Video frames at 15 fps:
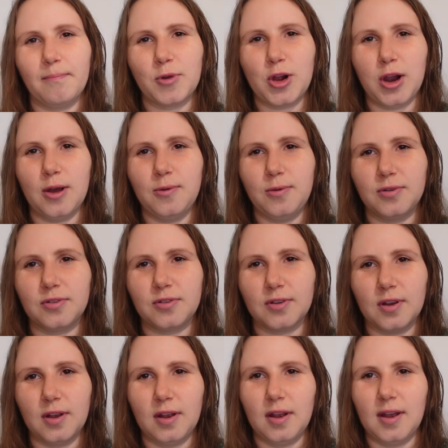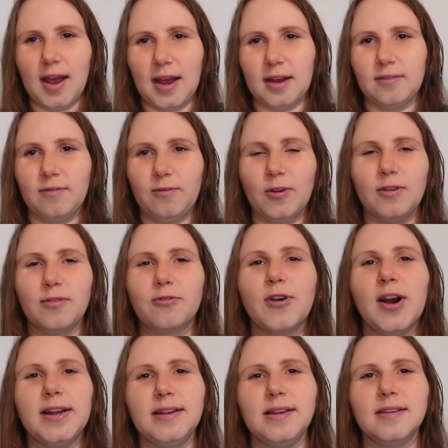close handful of
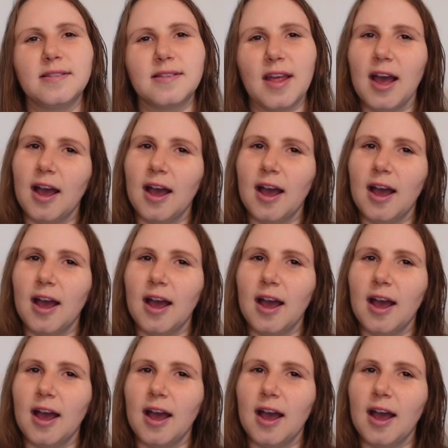friends that